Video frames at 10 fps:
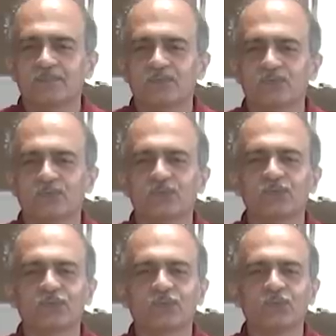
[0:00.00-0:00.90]
So
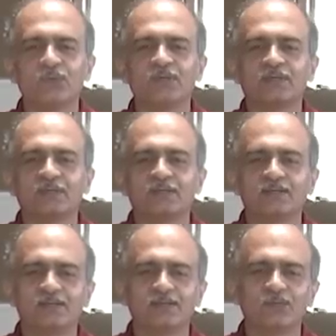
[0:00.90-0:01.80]
you don't
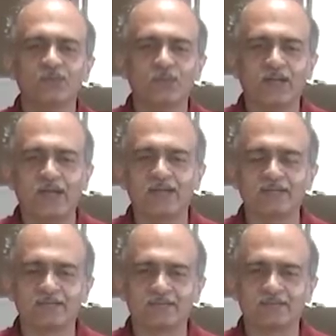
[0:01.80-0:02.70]
look
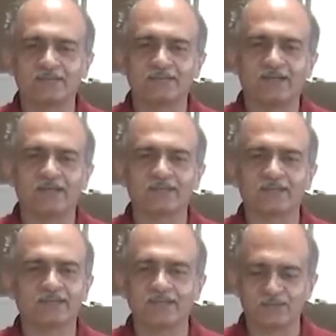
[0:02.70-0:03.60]
at
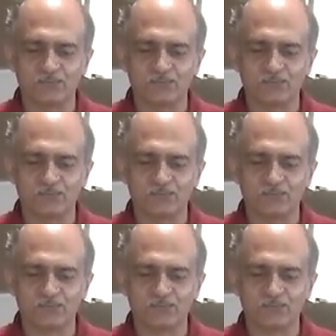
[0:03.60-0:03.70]
other things.